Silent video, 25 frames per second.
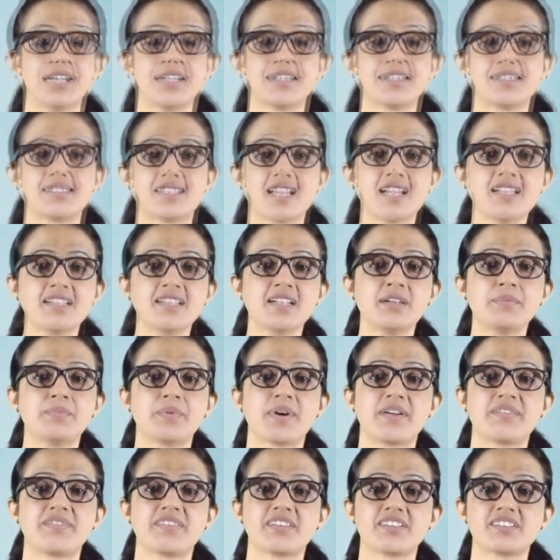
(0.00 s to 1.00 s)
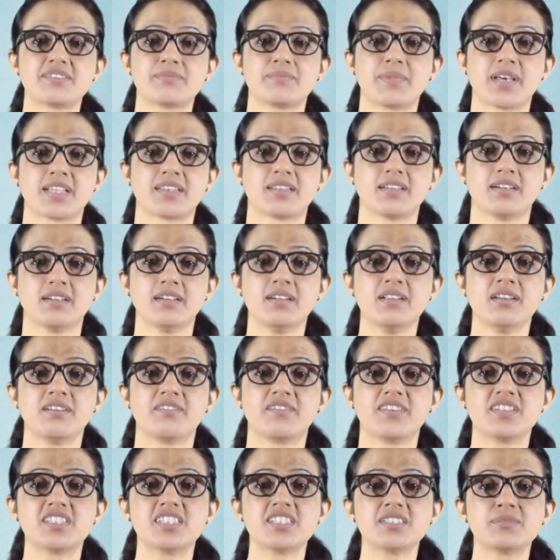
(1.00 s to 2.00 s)
Stated preference method,
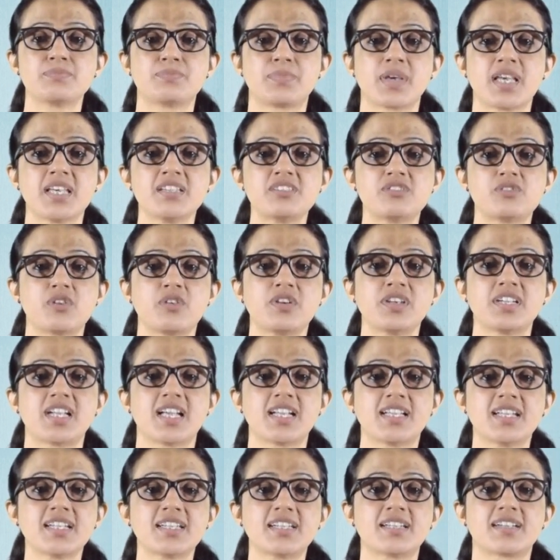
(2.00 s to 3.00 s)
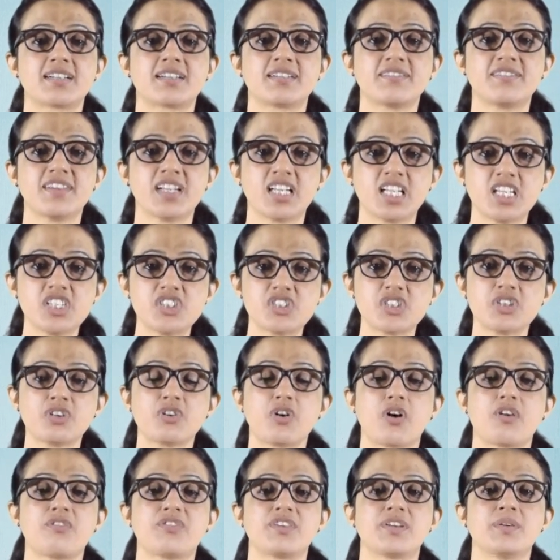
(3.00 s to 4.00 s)
which is based on direct revelation
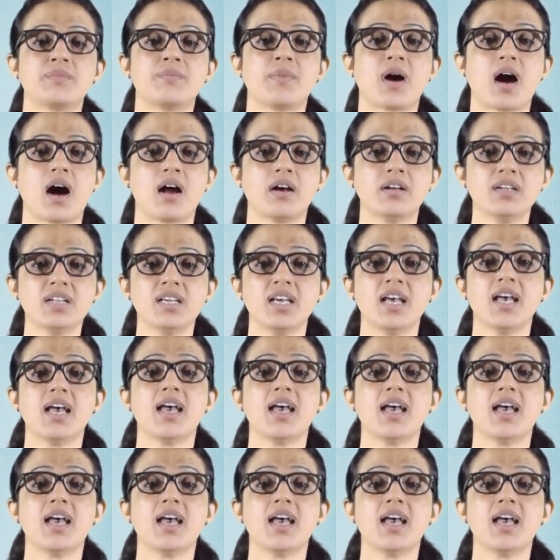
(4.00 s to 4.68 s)
of demand,